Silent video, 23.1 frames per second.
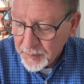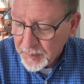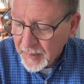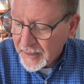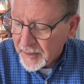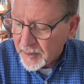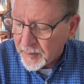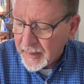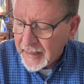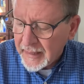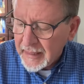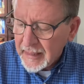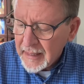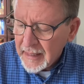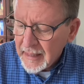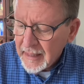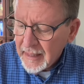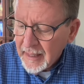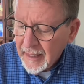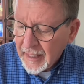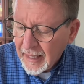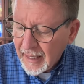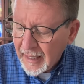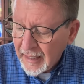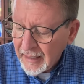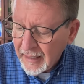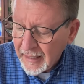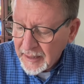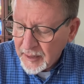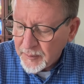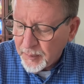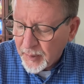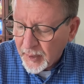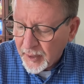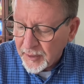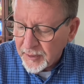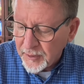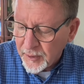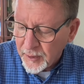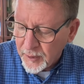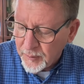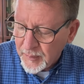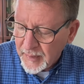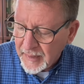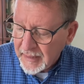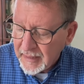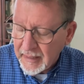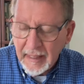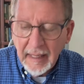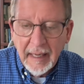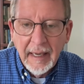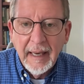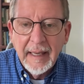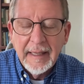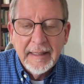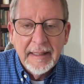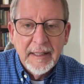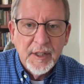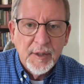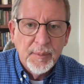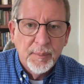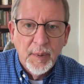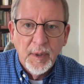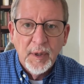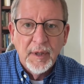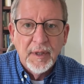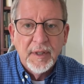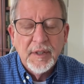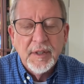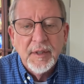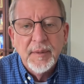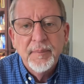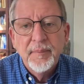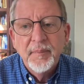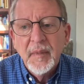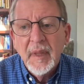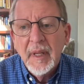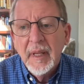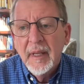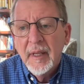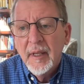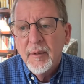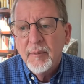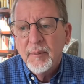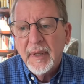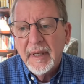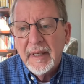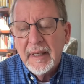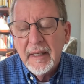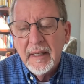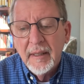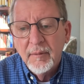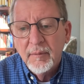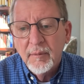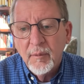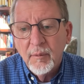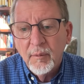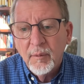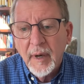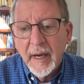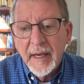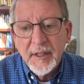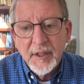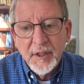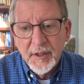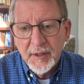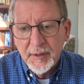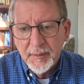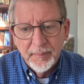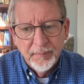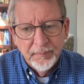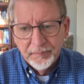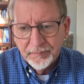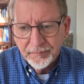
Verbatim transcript: By the way, I like Bart Ehrman and I like his books, but he writes,